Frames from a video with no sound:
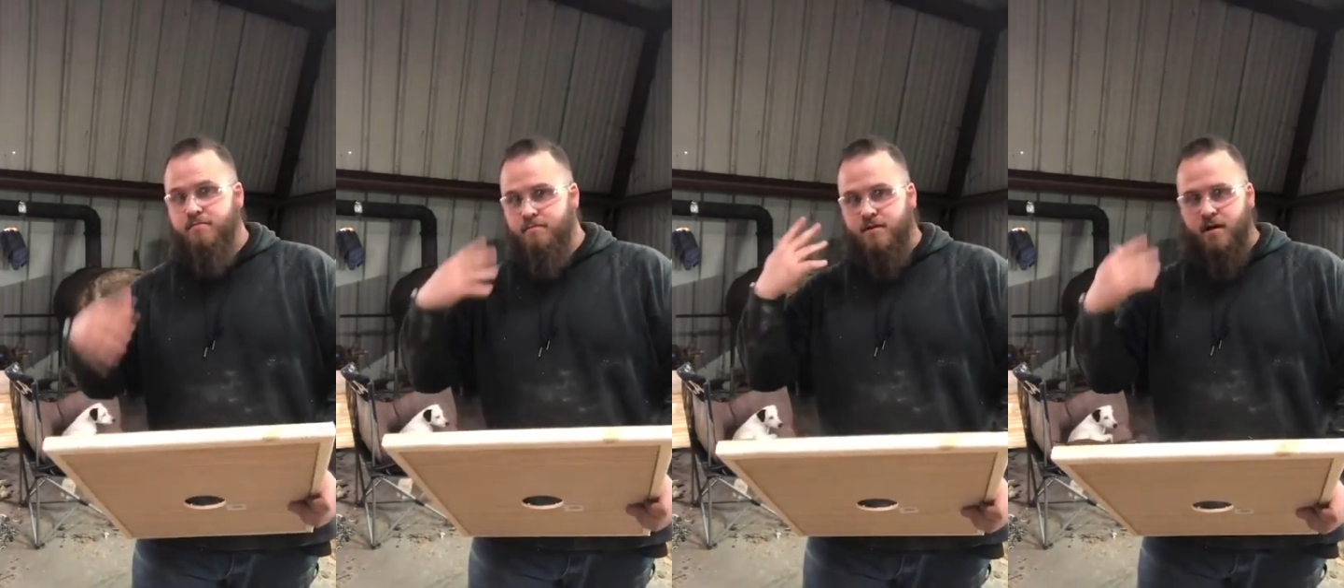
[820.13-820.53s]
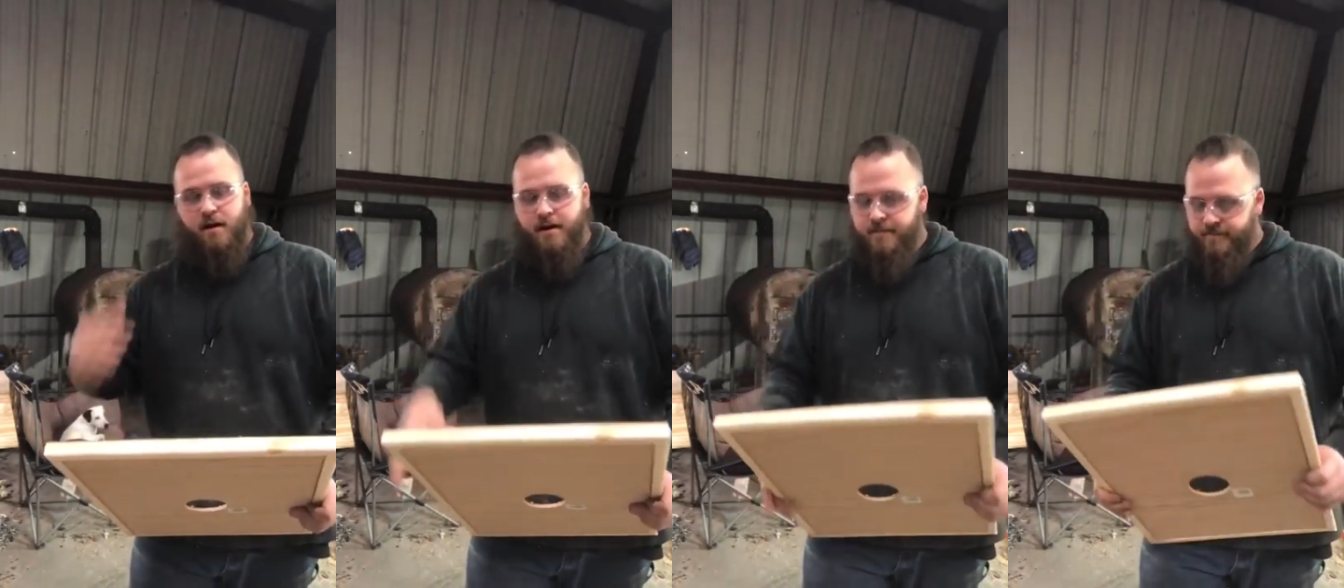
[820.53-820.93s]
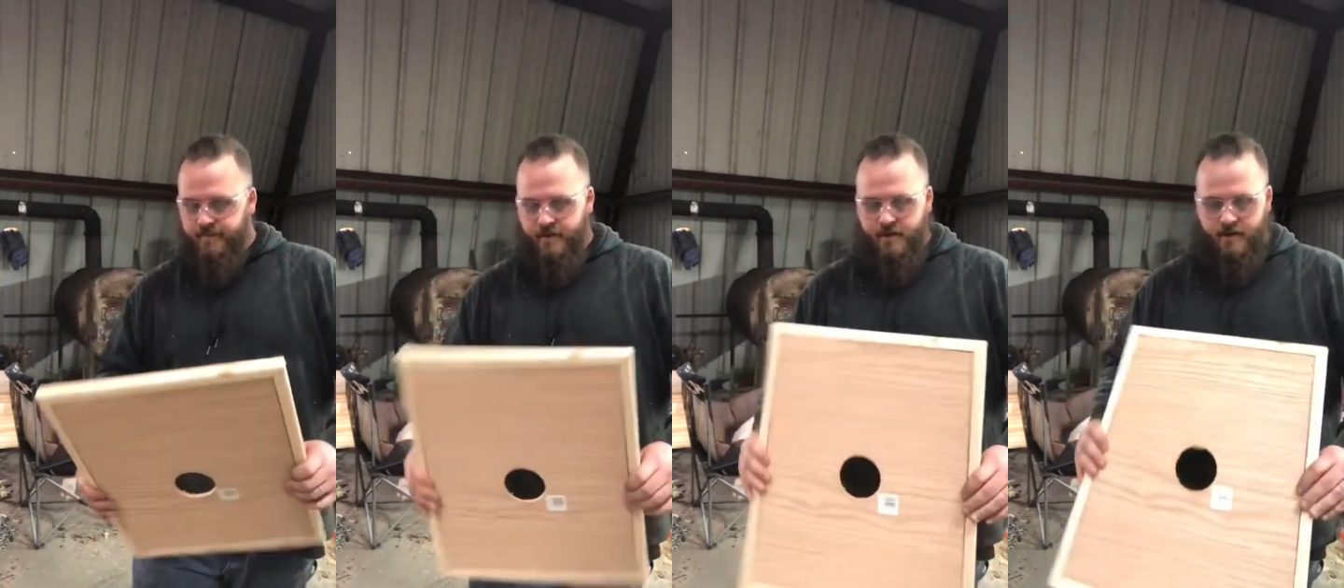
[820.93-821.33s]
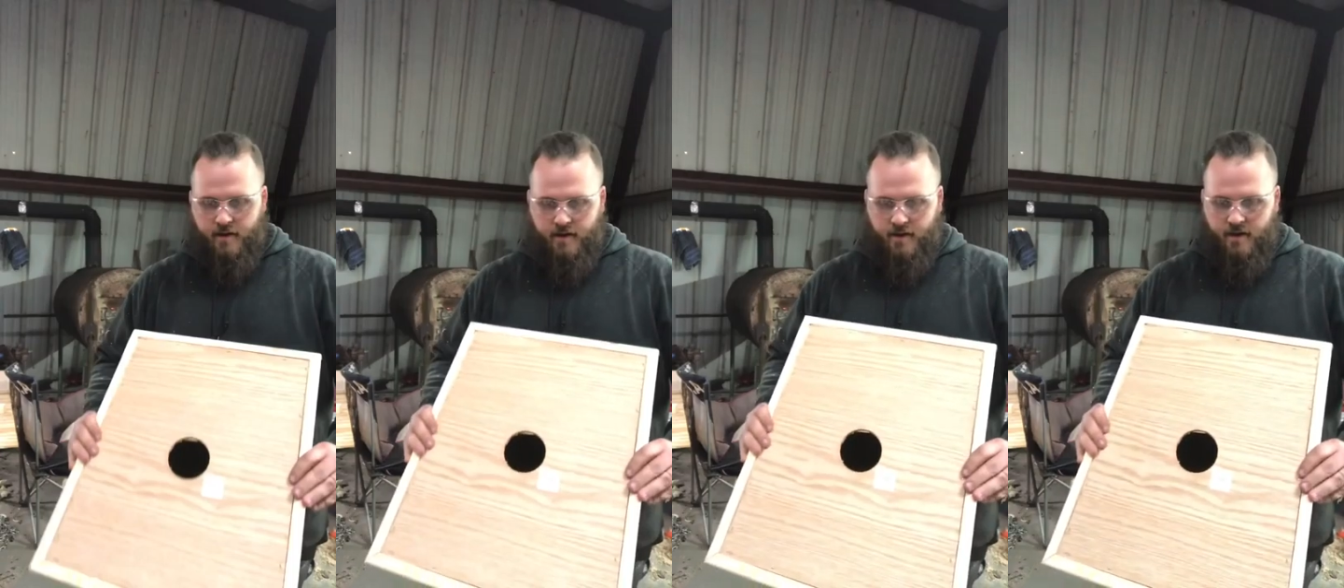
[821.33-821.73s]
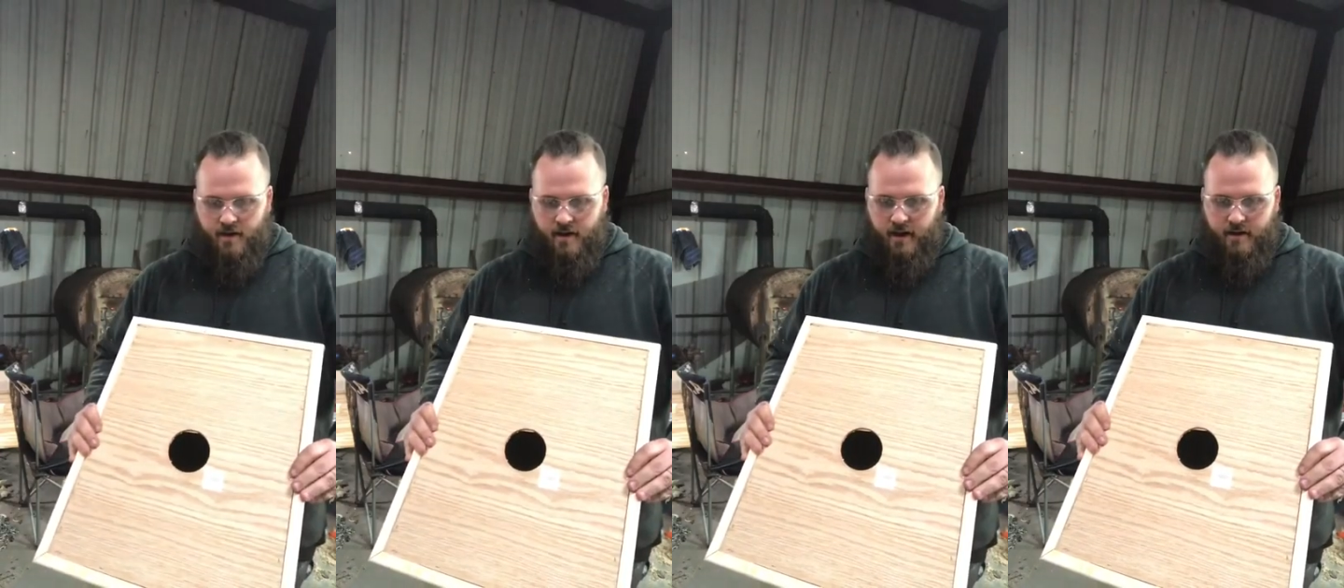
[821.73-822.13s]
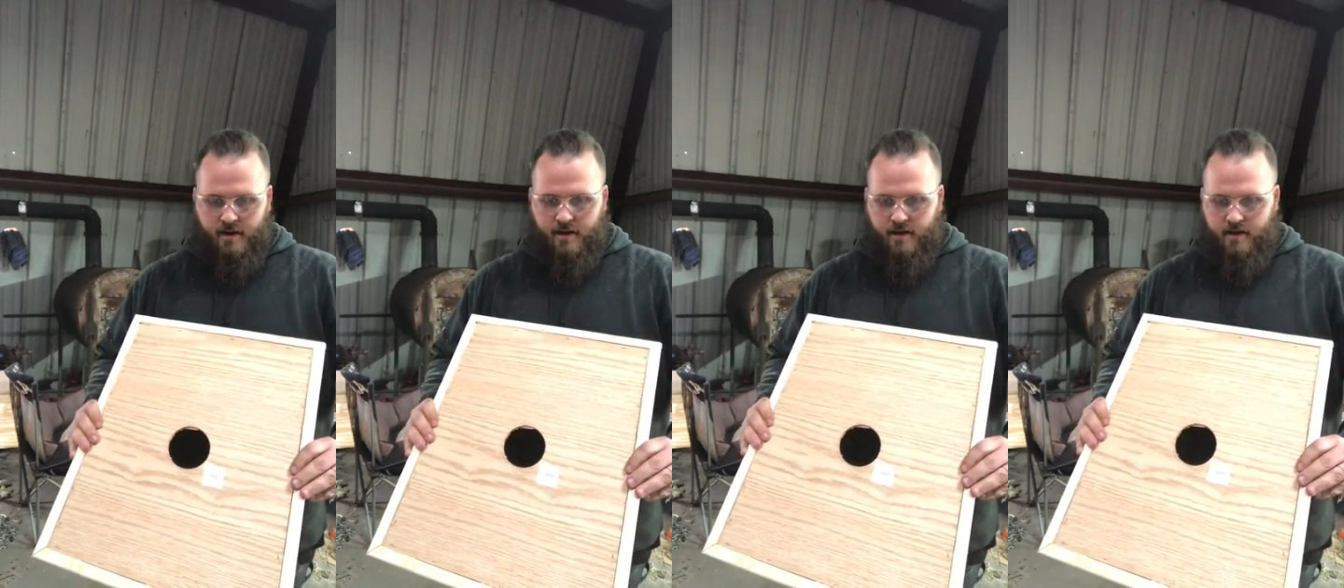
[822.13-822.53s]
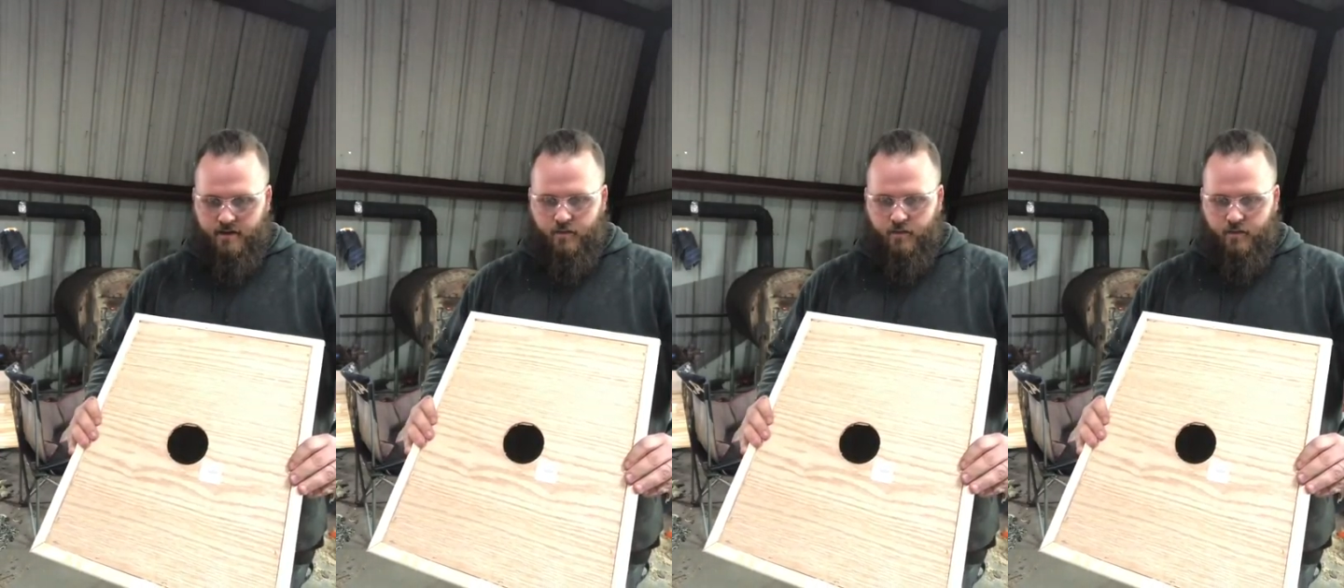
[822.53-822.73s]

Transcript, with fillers: sorry, and uh,